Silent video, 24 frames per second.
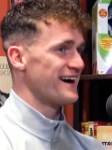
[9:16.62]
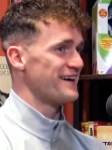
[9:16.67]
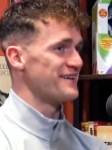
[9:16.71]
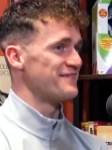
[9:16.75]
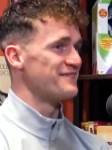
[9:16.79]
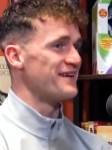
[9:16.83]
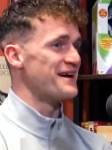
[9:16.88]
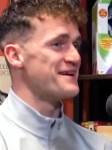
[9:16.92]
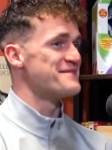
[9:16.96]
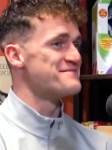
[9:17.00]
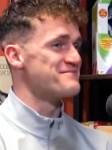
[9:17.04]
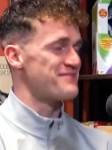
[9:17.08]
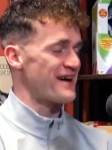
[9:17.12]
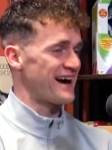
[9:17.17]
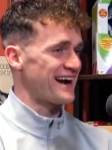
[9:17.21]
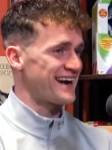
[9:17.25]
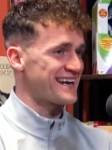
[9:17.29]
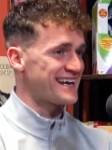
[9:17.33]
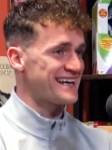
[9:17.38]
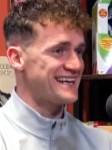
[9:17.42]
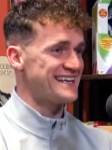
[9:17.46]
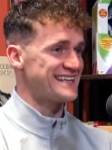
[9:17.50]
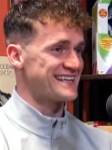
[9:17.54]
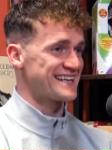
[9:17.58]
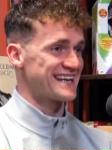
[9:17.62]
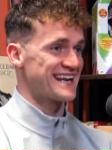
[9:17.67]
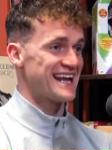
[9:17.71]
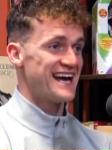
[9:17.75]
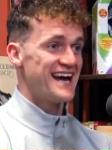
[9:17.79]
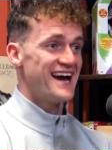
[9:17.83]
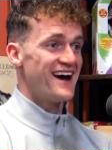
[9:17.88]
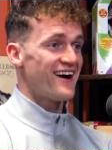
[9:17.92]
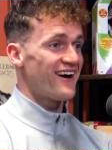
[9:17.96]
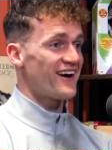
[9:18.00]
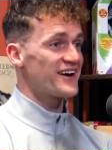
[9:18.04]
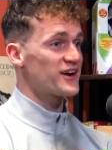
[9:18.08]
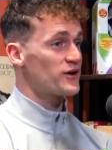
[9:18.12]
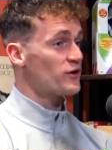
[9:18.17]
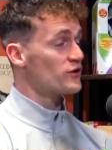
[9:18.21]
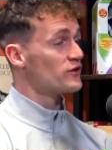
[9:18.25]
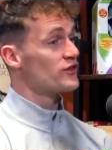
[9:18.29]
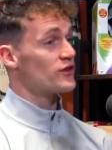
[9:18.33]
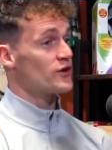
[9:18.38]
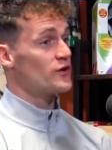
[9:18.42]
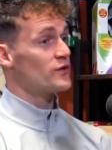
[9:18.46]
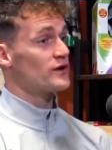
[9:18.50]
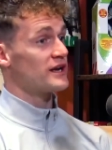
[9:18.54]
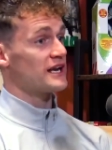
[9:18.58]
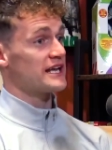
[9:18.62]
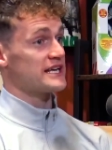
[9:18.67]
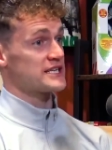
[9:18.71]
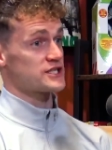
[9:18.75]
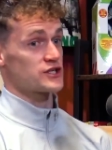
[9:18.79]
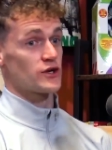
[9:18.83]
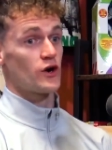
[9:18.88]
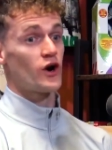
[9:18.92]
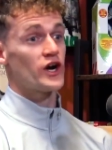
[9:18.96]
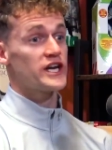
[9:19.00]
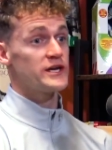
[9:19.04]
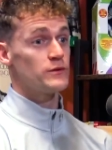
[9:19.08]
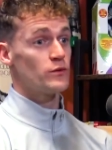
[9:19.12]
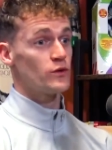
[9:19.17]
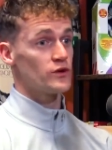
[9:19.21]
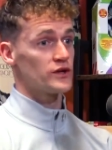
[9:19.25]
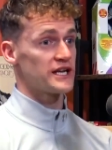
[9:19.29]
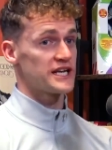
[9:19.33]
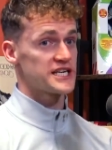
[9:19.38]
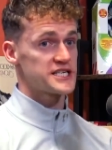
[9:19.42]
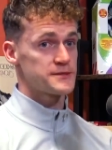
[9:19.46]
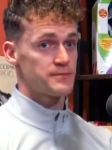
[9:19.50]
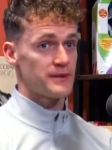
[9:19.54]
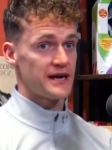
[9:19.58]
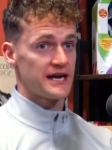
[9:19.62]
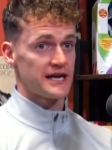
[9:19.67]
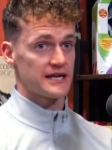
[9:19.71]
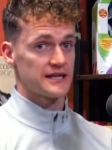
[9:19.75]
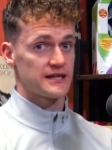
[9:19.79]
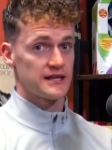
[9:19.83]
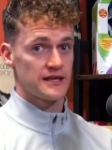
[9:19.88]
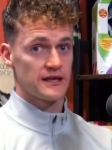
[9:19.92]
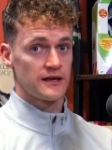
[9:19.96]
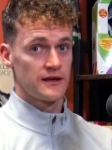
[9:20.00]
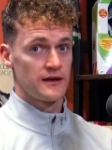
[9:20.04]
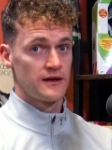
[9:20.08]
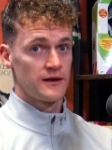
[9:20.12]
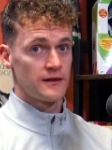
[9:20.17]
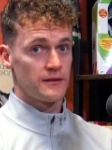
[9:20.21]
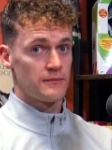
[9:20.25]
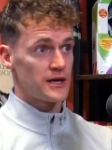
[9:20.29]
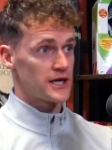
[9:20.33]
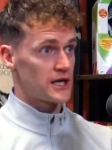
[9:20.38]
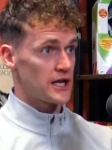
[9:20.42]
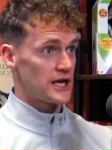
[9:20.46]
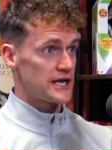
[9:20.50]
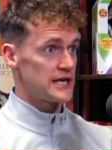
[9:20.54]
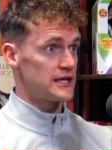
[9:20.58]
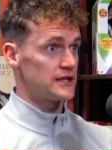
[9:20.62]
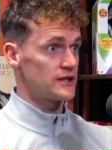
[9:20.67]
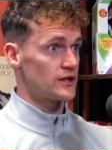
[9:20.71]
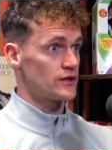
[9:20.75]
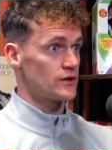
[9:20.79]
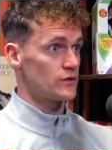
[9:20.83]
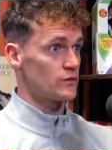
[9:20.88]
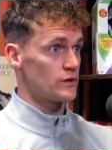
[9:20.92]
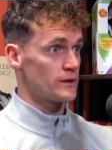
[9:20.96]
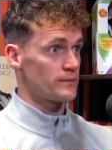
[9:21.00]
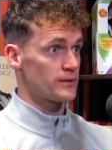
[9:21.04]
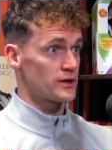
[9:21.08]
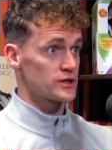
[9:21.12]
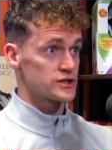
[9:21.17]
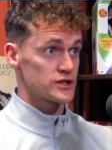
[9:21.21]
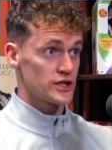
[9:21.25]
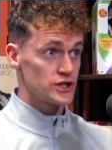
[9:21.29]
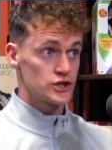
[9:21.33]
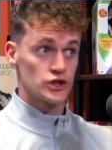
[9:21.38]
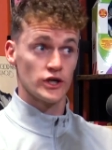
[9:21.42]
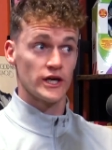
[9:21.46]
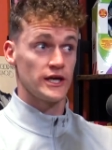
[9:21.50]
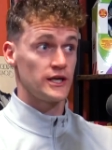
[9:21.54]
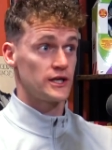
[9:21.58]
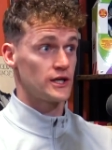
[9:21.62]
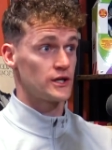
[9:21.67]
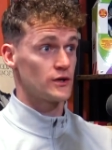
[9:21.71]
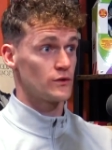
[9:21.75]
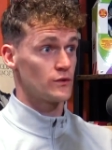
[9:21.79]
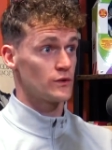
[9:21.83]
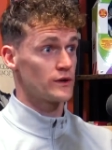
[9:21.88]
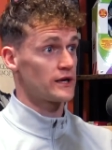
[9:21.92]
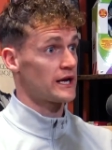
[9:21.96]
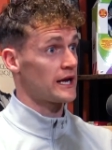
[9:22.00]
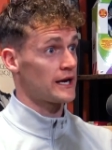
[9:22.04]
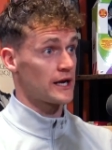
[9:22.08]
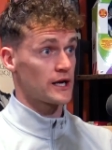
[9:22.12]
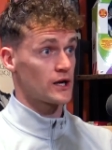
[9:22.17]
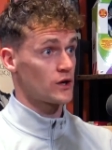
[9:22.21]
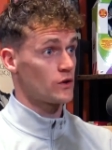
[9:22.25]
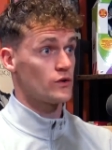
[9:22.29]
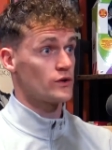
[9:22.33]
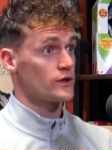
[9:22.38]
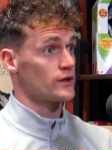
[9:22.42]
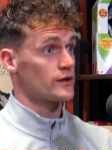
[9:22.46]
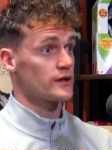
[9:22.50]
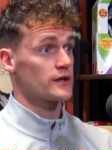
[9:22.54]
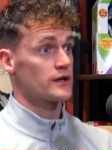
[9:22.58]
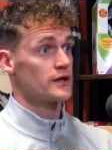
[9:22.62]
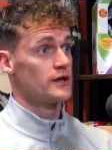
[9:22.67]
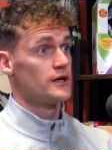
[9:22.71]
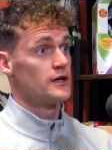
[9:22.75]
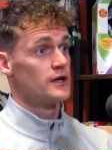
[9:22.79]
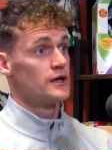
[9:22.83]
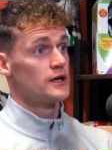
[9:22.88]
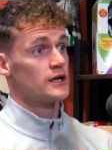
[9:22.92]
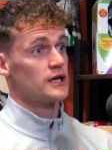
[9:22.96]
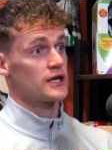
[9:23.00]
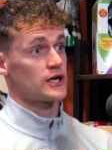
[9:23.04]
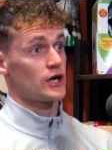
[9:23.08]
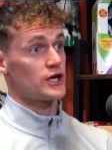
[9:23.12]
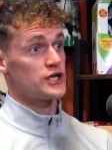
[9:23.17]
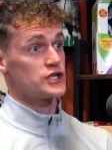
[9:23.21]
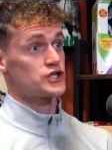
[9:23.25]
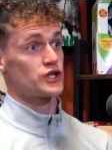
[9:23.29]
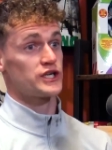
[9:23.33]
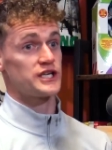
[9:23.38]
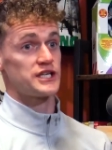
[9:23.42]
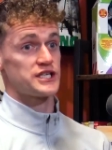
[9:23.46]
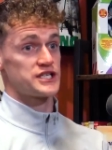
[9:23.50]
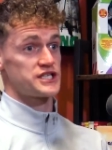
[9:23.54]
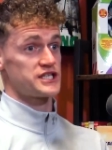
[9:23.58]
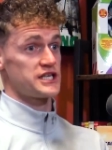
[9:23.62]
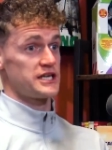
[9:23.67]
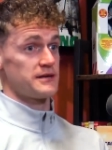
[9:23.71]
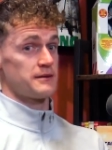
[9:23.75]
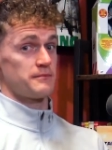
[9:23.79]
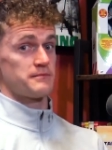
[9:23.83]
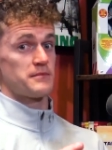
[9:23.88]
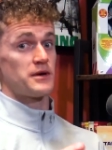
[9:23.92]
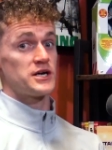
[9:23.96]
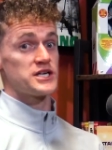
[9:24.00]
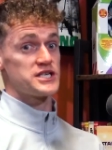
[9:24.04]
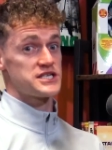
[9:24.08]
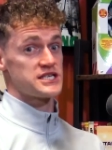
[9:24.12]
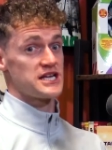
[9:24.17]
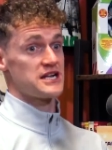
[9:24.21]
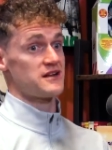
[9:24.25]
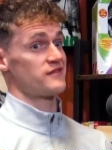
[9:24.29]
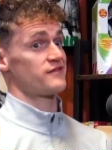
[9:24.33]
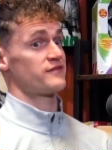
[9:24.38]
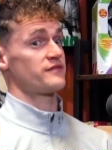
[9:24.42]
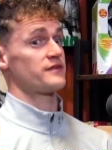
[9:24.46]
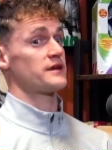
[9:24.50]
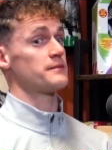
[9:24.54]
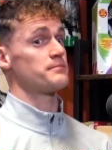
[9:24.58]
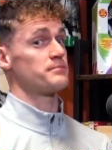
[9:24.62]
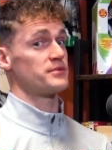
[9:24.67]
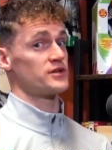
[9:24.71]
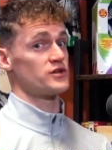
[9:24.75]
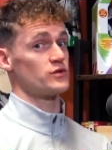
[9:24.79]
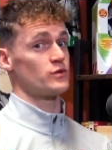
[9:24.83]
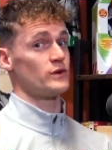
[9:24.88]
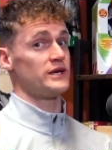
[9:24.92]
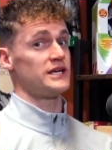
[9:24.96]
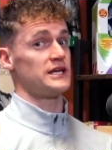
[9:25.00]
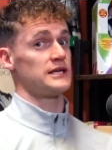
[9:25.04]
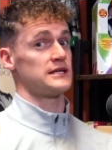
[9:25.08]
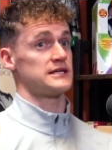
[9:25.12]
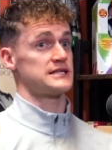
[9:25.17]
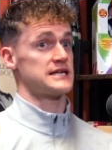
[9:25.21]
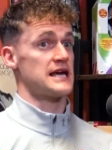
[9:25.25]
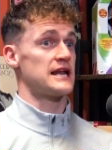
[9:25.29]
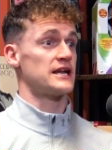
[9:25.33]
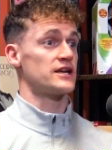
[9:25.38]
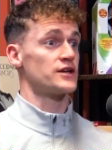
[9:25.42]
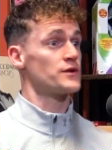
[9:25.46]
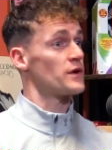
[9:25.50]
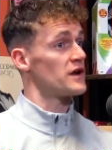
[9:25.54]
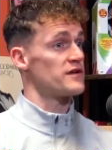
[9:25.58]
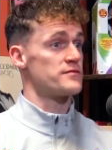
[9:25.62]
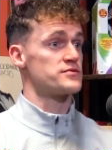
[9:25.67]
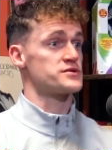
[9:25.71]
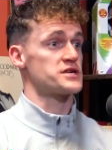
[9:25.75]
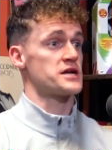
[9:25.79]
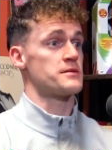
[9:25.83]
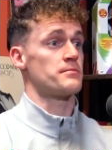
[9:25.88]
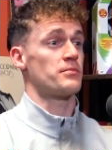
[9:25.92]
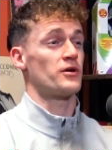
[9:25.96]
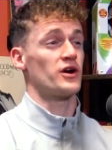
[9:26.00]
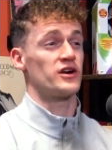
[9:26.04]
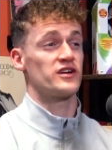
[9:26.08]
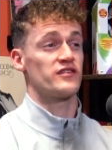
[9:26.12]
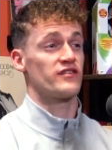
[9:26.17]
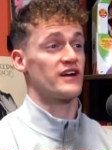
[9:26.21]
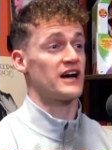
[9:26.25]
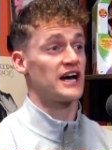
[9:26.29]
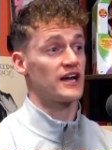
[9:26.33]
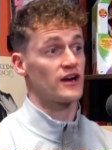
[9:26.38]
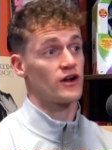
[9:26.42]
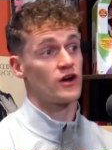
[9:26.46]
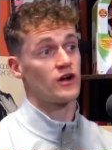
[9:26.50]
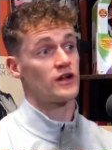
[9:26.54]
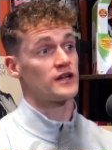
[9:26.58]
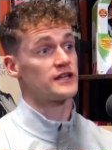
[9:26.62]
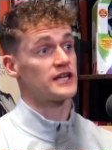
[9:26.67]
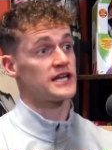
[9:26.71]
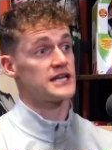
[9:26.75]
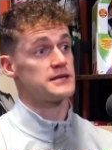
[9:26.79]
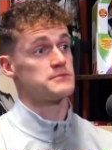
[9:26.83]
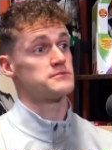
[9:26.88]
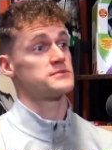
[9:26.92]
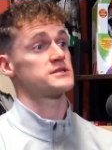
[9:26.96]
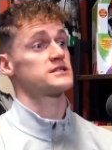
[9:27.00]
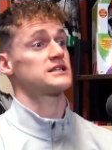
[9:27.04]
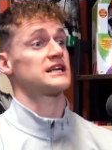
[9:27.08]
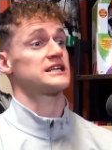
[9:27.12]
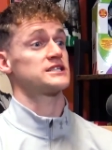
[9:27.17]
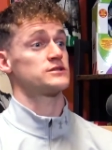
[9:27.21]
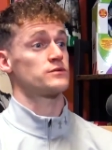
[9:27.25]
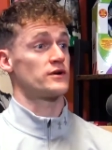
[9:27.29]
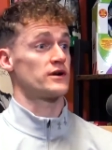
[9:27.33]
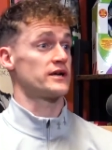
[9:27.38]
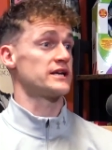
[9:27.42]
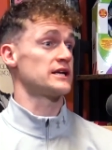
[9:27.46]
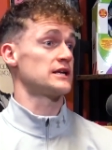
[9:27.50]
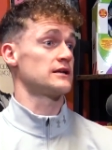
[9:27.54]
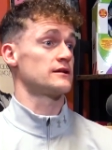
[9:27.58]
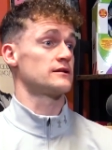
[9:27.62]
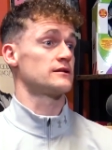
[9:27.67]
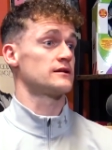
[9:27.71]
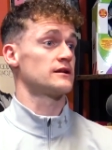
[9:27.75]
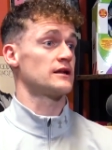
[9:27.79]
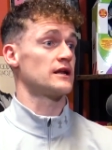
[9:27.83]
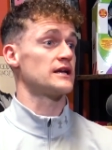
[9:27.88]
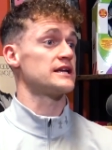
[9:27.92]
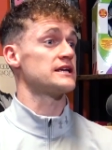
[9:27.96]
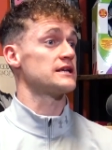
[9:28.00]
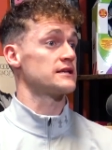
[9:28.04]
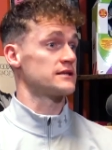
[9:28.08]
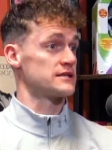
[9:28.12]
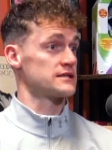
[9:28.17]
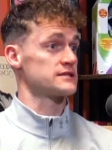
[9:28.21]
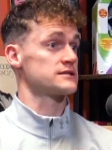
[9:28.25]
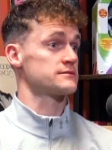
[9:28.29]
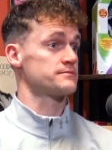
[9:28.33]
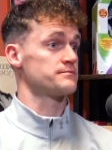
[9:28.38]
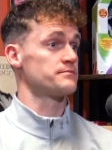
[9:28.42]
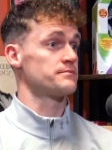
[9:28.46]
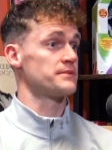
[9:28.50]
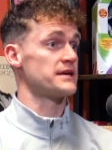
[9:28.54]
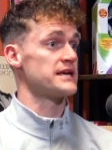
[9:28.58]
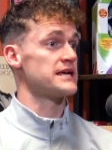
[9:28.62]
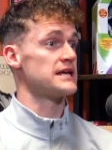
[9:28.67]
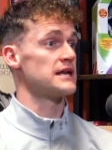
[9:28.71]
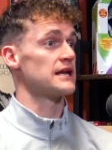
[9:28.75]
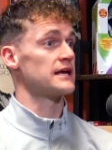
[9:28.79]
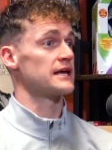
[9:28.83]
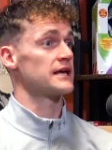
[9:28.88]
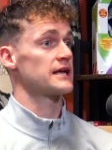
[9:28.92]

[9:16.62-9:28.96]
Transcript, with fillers: I went back eating. I hmm. couldn't do it, like, so I wouldn't expect my client to do it because I tried to do it and I couldn't. Like, yeah. I tried to sit myself between 10 and 12% body fat at all times. That's where I right. like to be, like.